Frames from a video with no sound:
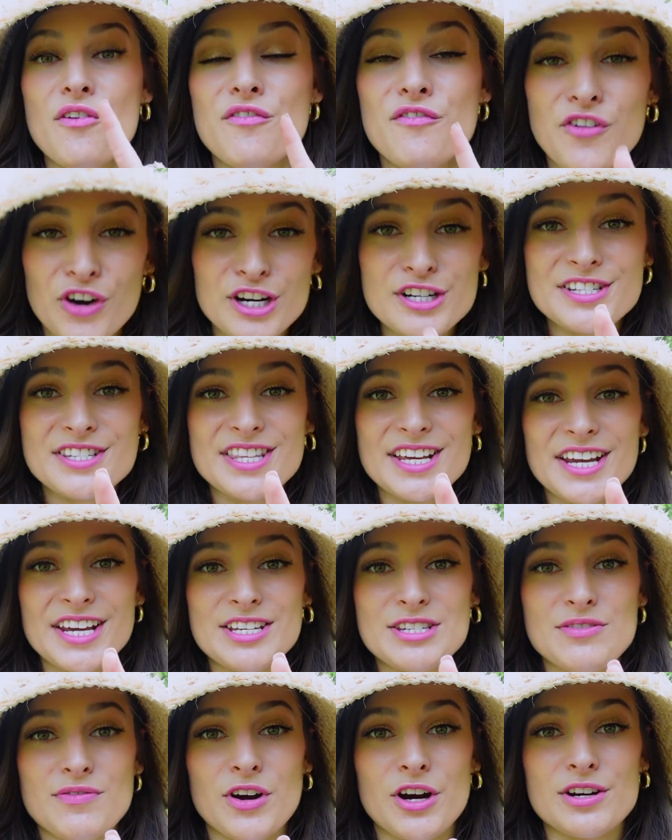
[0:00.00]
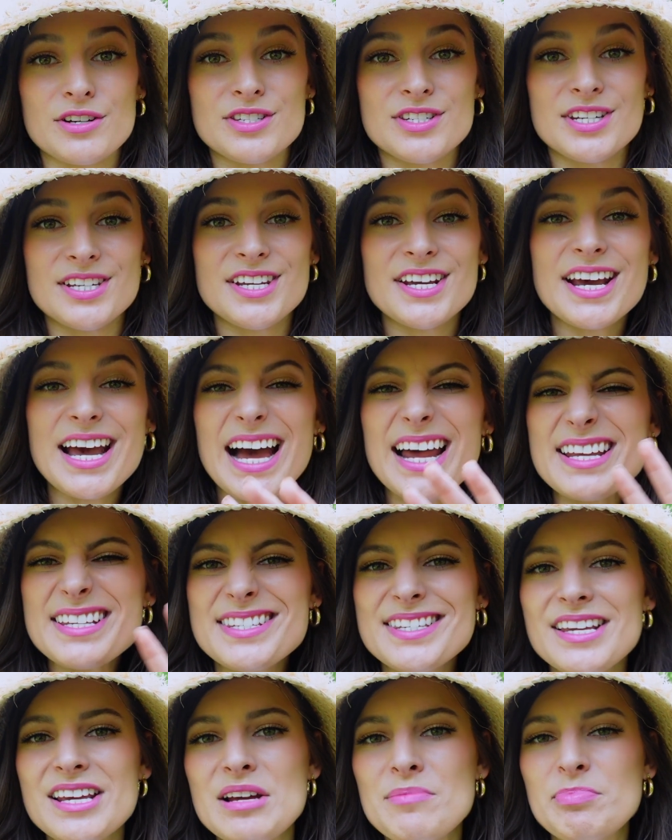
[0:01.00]
First thing is first, you gotta
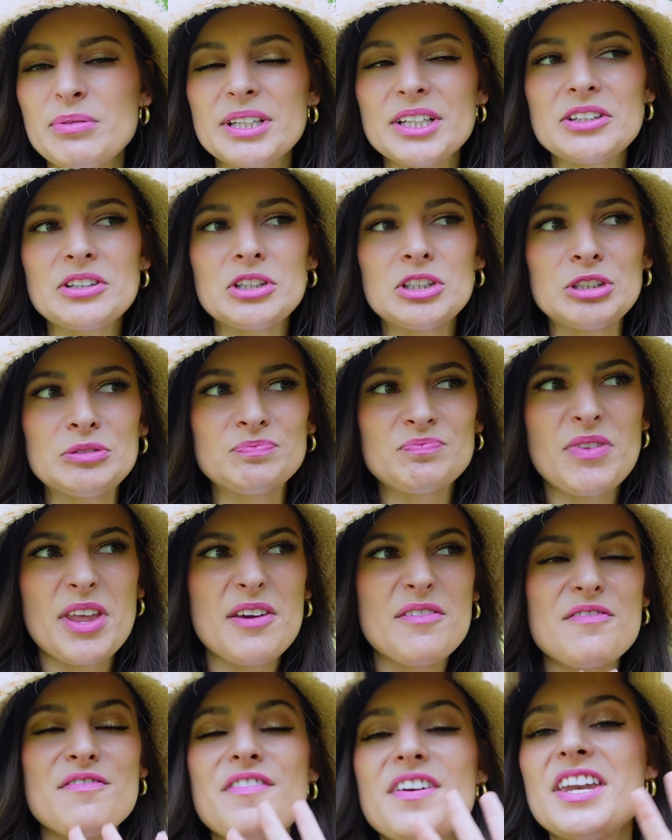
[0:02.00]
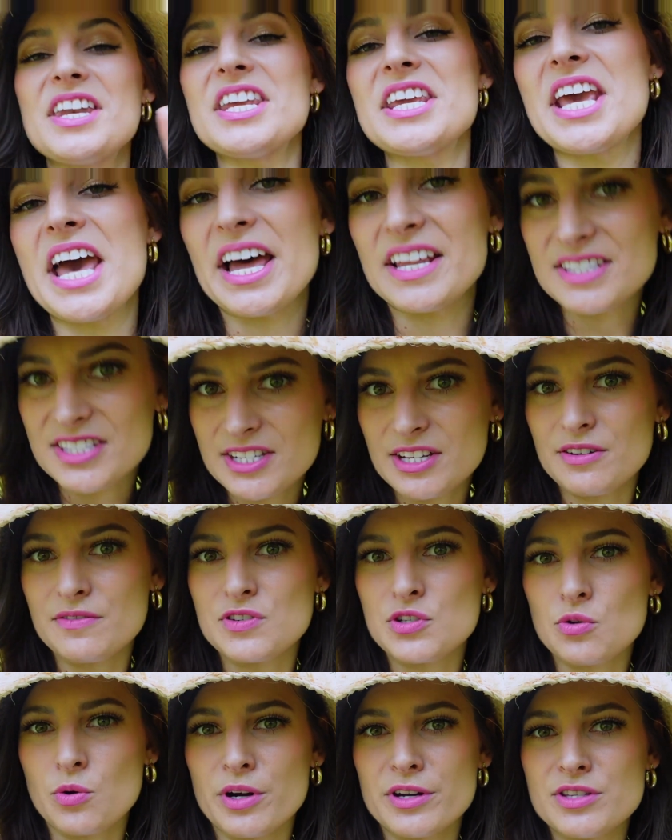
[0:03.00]
set up little vignettes of
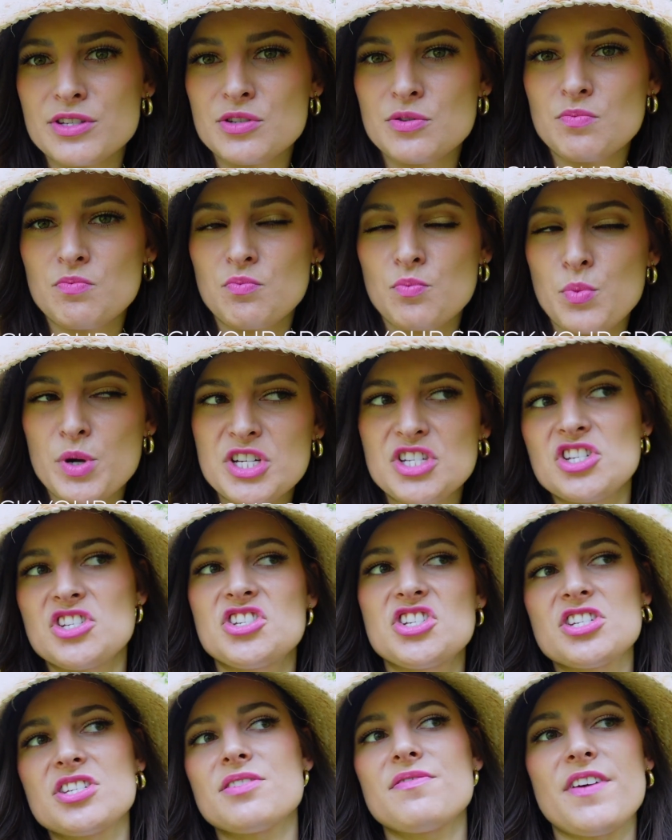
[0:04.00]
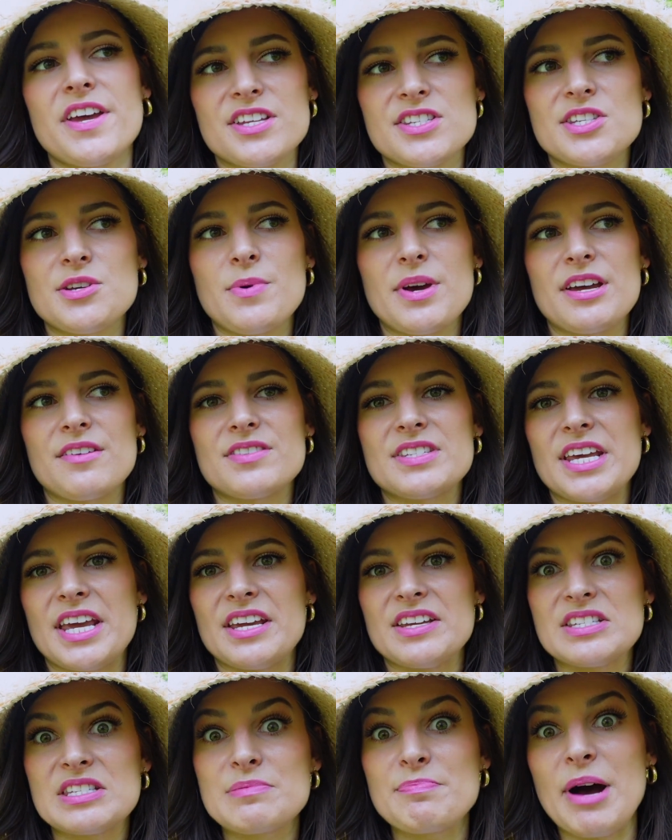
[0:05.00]
sorts, which is just a fancy way of
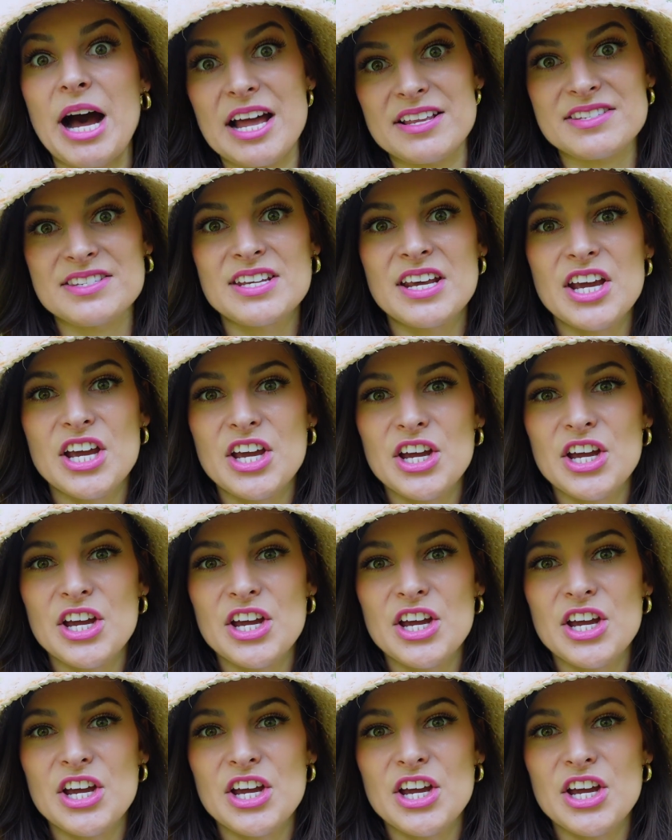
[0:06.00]
saying spots.